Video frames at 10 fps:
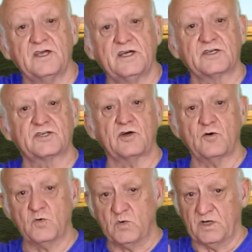
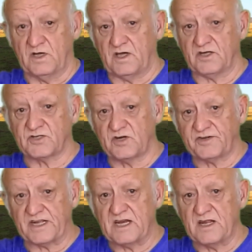So it's not
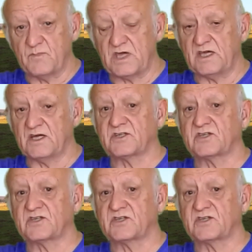enemy, it's